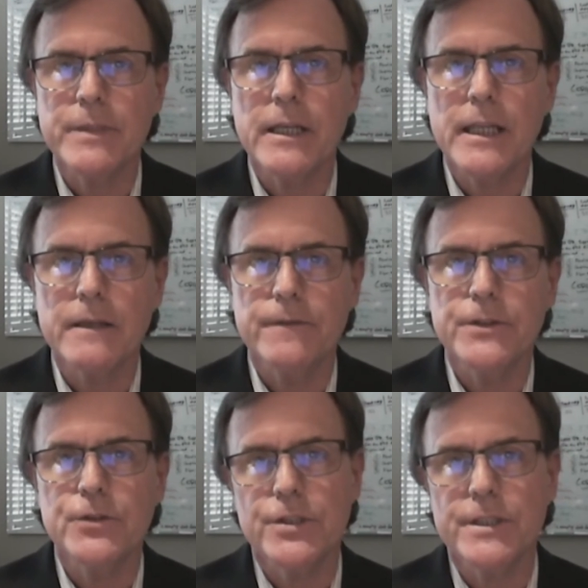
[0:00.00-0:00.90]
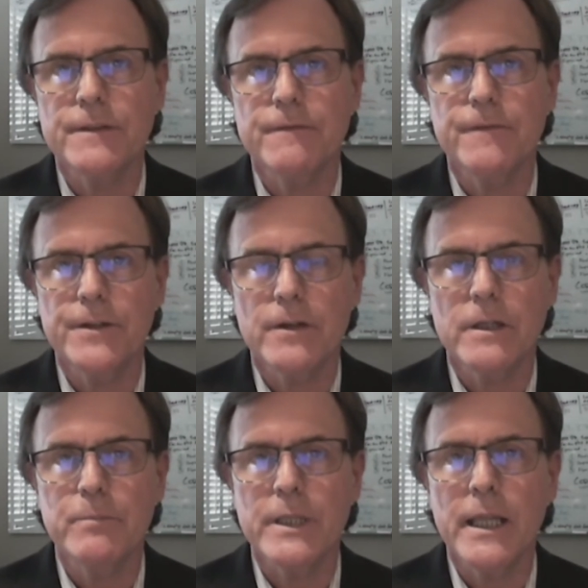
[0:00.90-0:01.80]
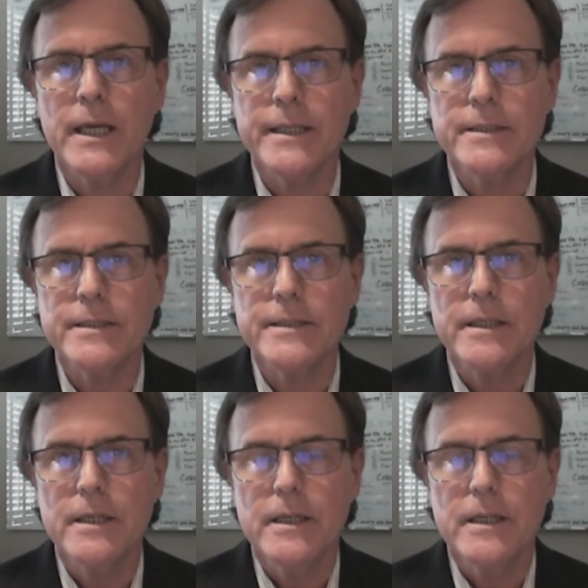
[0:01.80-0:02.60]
been a lot of interest in vendor compliance.